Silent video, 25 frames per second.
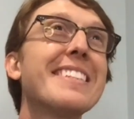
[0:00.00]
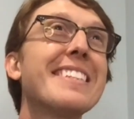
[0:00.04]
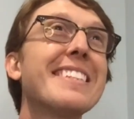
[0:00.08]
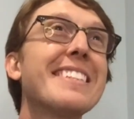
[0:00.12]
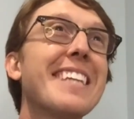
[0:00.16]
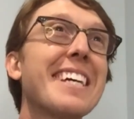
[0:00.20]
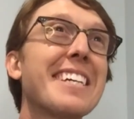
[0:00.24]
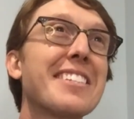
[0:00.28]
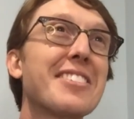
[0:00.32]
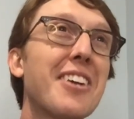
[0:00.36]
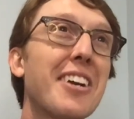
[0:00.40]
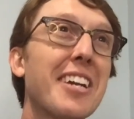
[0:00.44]

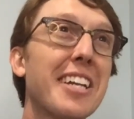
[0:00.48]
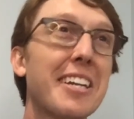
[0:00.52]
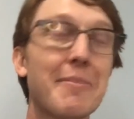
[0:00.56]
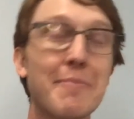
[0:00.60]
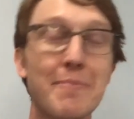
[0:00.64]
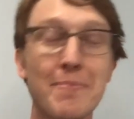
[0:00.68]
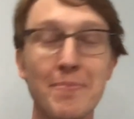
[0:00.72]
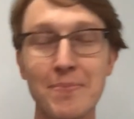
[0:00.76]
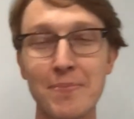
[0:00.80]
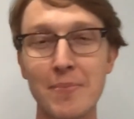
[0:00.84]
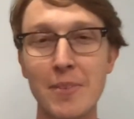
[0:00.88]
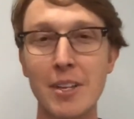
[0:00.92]
Thanks, darling.
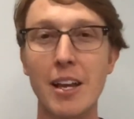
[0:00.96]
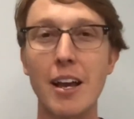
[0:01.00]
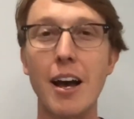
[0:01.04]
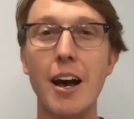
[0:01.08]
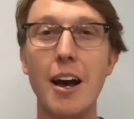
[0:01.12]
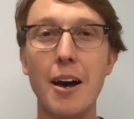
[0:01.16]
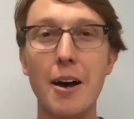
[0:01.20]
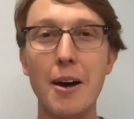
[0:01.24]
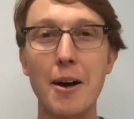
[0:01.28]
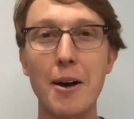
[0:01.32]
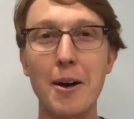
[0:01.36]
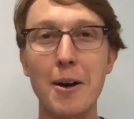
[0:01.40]

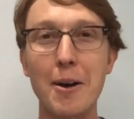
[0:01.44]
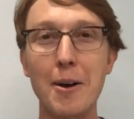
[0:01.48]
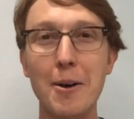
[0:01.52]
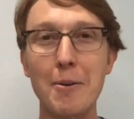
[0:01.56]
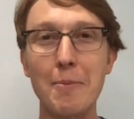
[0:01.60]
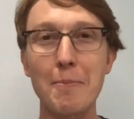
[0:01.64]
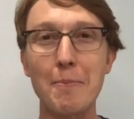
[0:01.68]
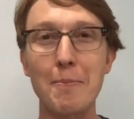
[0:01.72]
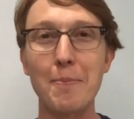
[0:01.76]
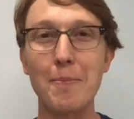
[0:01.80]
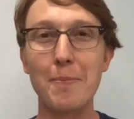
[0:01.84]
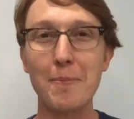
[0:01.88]

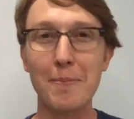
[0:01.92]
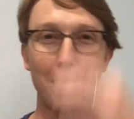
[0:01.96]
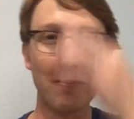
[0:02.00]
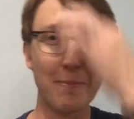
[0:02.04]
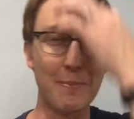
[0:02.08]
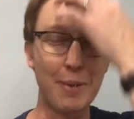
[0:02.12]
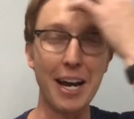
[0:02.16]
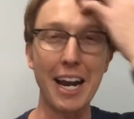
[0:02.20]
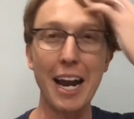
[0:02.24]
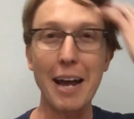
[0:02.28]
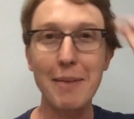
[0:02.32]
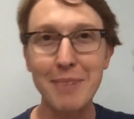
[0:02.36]

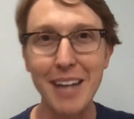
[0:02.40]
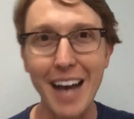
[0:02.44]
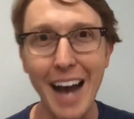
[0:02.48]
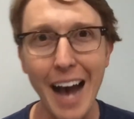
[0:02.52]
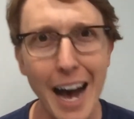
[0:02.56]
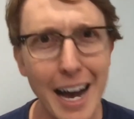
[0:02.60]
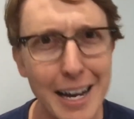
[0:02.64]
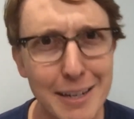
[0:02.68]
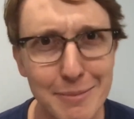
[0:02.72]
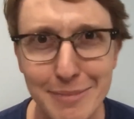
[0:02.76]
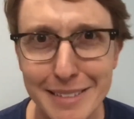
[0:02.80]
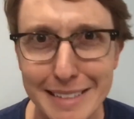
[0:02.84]
But
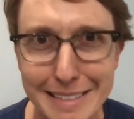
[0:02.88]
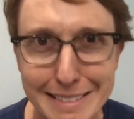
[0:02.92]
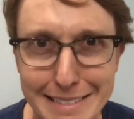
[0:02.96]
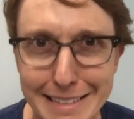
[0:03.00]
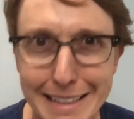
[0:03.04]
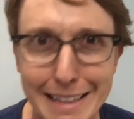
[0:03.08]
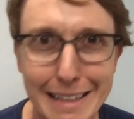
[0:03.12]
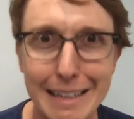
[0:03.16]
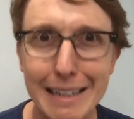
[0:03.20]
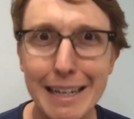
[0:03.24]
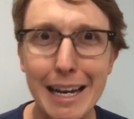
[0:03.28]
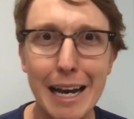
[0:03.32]

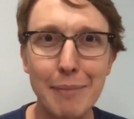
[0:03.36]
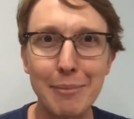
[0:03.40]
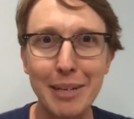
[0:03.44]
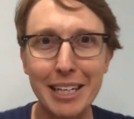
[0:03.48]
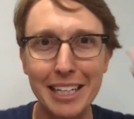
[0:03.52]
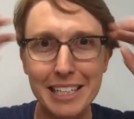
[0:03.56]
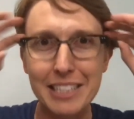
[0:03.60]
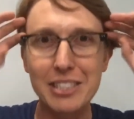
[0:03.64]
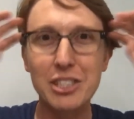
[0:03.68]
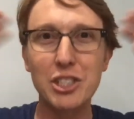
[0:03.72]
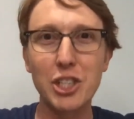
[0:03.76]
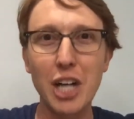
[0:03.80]
I'm
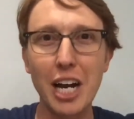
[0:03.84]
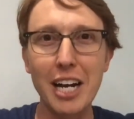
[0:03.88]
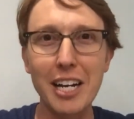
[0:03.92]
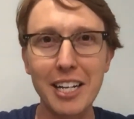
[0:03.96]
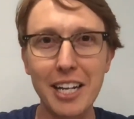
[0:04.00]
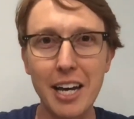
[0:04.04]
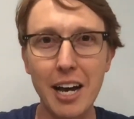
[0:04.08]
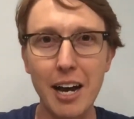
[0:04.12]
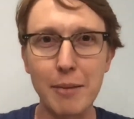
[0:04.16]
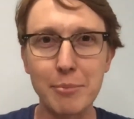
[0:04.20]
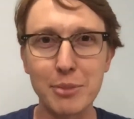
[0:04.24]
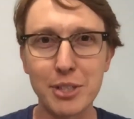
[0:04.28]
like
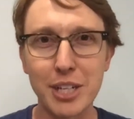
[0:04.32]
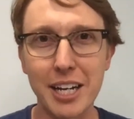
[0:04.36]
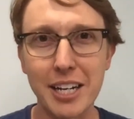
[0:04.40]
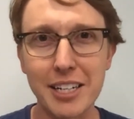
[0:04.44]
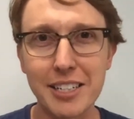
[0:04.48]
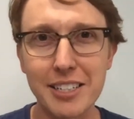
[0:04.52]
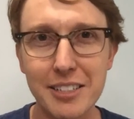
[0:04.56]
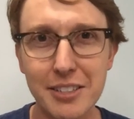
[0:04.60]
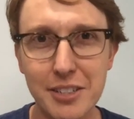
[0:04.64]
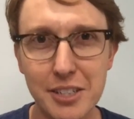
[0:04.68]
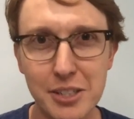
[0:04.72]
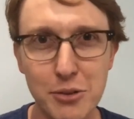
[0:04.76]
shiny
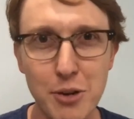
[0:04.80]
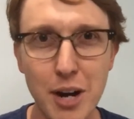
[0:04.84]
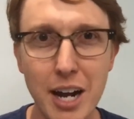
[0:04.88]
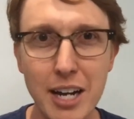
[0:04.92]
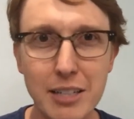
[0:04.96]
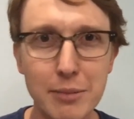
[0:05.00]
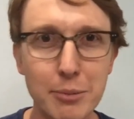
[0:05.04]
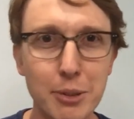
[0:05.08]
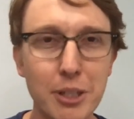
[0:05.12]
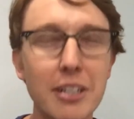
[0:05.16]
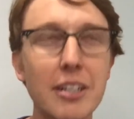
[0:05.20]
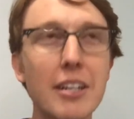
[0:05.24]
object
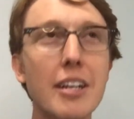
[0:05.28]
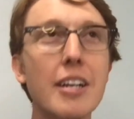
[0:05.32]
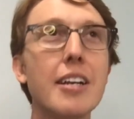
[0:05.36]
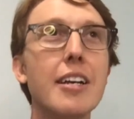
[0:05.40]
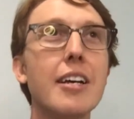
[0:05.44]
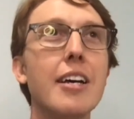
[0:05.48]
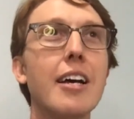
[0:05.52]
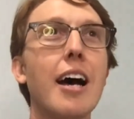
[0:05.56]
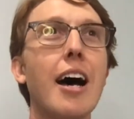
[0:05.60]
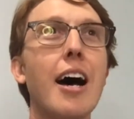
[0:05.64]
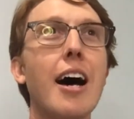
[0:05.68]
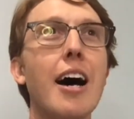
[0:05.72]
distractible.
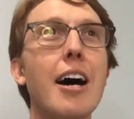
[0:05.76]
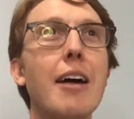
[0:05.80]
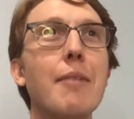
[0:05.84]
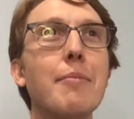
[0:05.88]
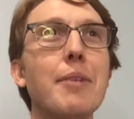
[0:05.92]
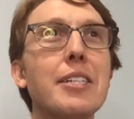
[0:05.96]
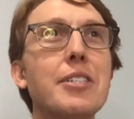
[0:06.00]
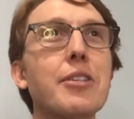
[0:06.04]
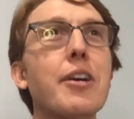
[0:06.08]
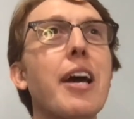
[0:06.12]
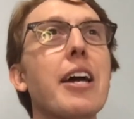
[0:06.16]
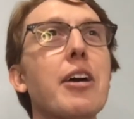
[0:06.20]

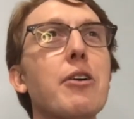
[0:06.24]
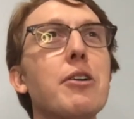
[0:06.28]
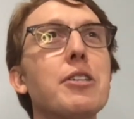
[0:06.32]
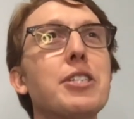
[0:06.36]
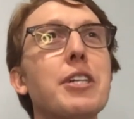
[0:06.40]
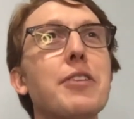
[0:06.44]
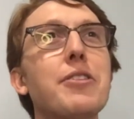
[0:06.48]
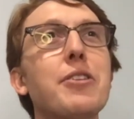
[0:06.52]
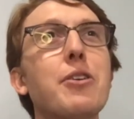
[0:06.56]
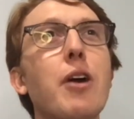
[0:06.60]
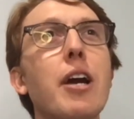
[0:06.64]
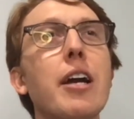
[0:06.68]
It's okay. Go and
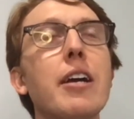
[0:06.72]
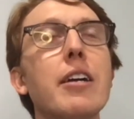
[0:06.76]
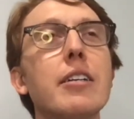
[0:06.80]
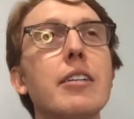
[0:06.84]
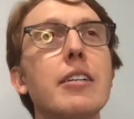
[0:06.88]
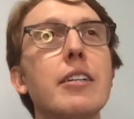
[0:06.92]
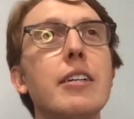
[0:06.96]
shut the door.